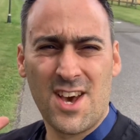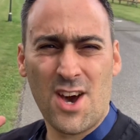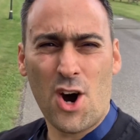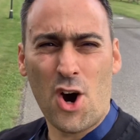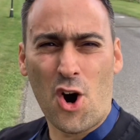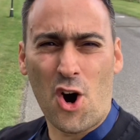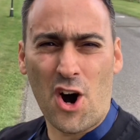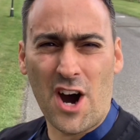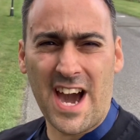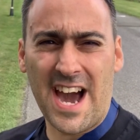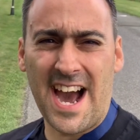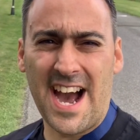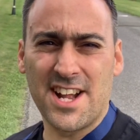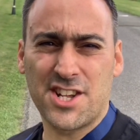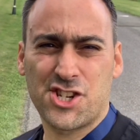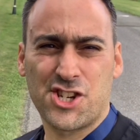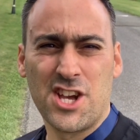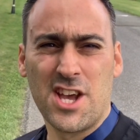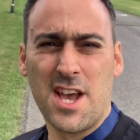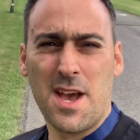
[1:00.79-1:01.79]
hot
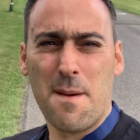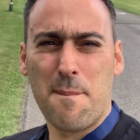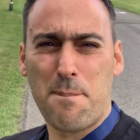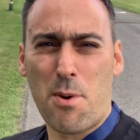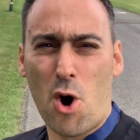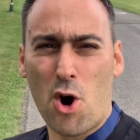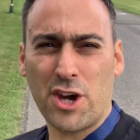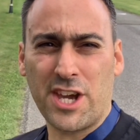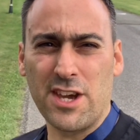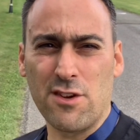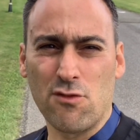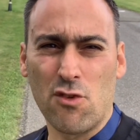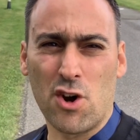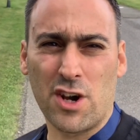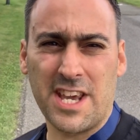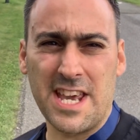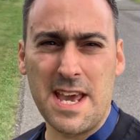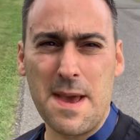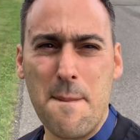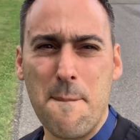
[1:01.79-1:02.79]
hatch pocket
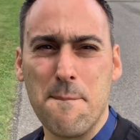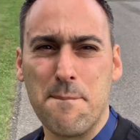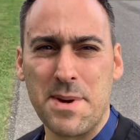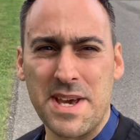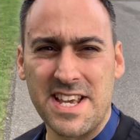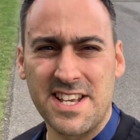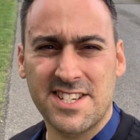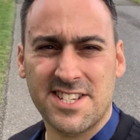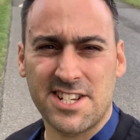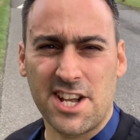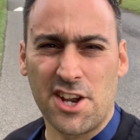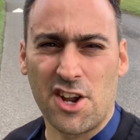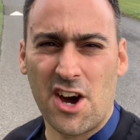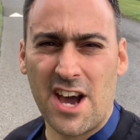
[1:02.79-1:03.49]
rocket beast, and I